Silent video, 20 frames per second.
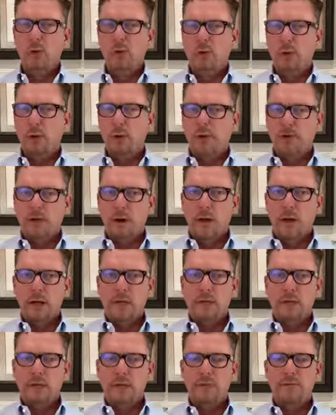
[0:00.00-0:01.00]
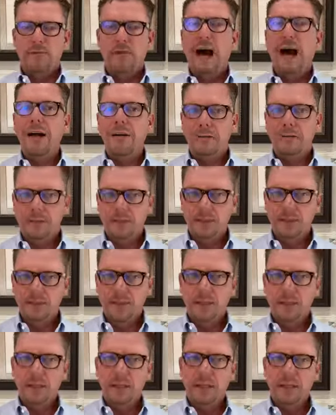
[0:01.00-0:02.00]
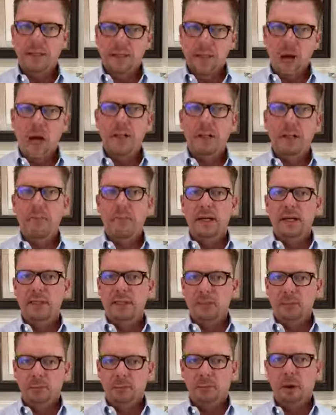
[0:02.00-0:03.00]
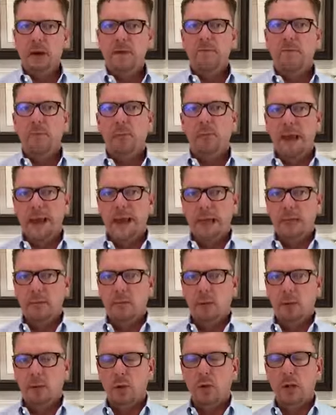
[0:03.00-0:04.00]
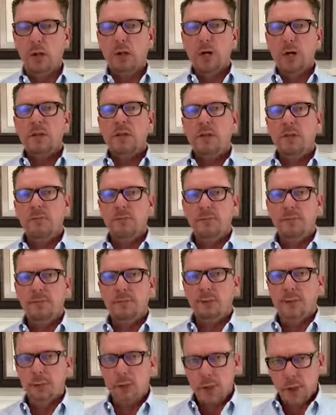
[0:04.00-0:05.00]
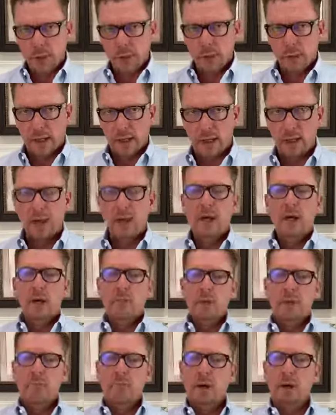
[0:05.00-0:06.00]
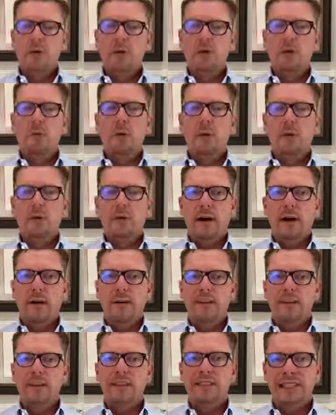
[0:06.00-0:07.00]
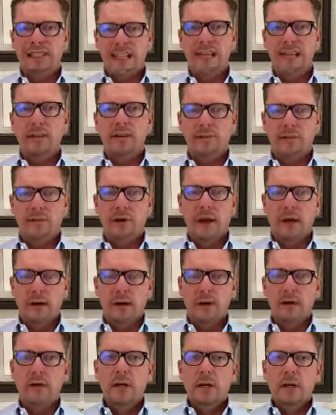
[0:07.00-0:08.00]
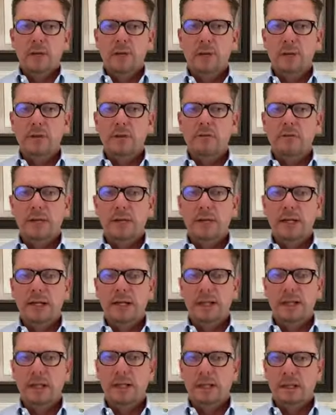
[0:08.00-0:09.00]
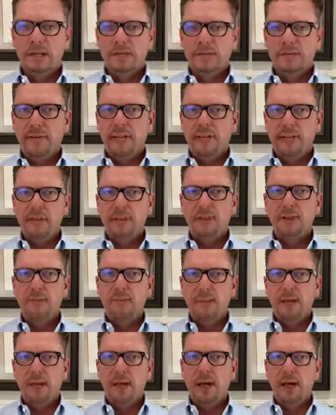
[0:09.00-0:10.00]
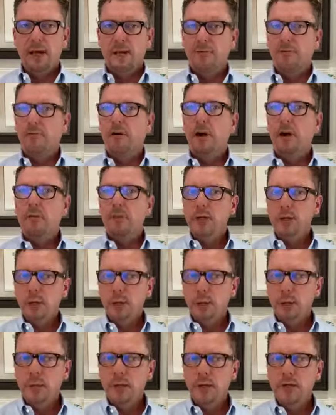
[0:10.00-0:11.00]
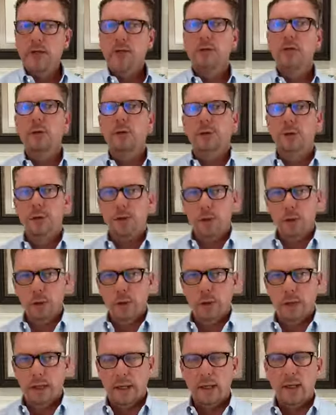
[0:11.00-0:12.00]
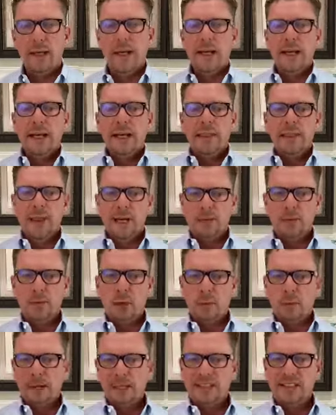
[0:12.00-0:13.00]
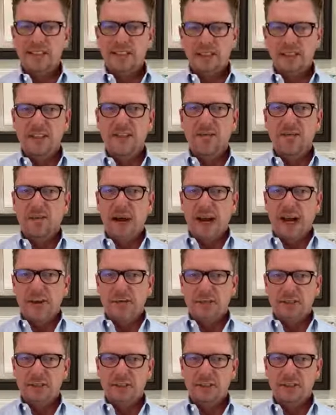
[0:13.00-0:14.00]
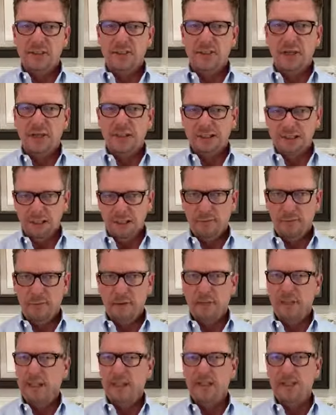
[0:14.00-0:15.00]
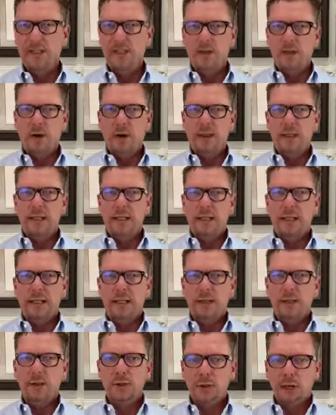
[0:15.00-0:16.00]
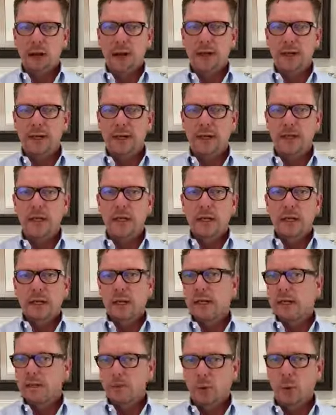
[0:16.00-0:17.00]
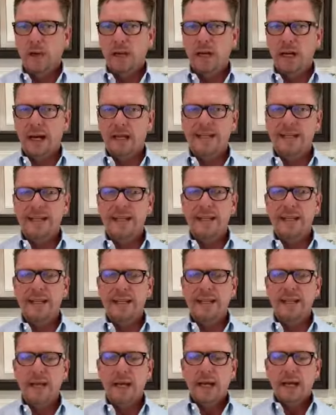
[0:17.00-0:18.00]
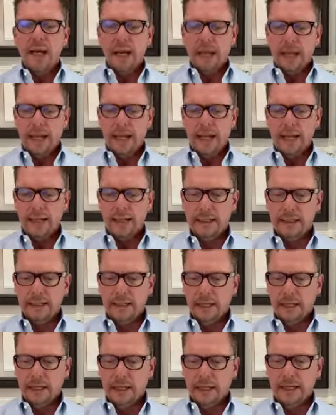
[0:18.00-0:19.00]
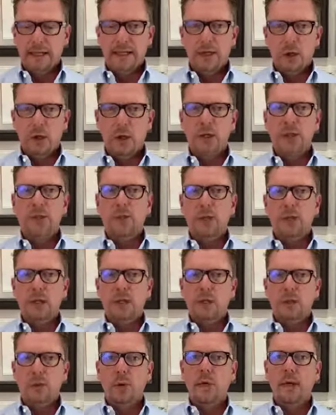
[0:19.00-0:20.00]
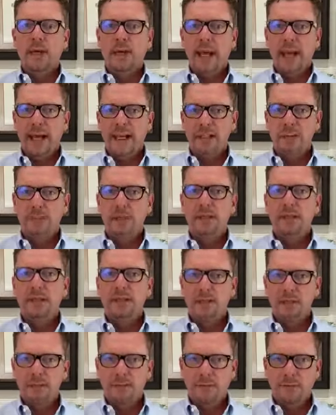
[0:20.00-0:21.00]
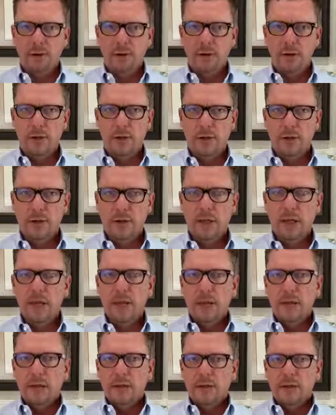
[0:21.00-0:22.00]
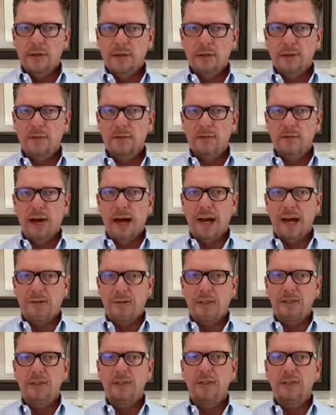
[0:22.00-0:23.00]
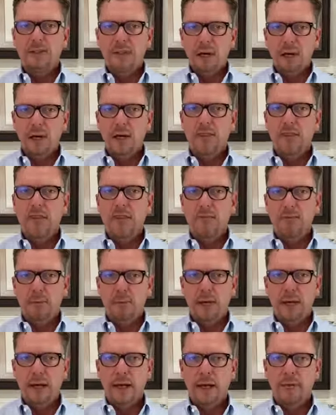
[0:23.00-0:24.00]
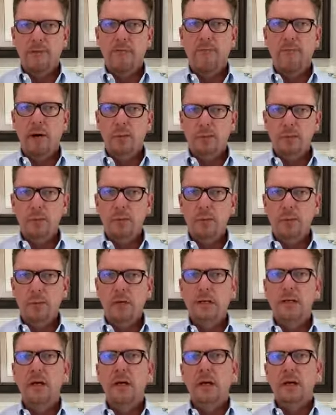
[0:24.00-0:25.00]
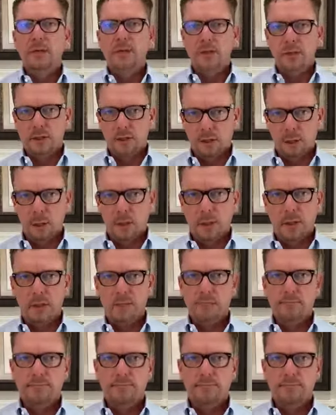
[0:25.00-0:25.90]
coronaviruses that have been documented to spread from animal to human. But most coronaviruses end there. There's very little, if any, spread from human to human. That's what makes this virus different. It started in China in 2019, and in early 2020, it has been confirmed that this virus does spread from human to human.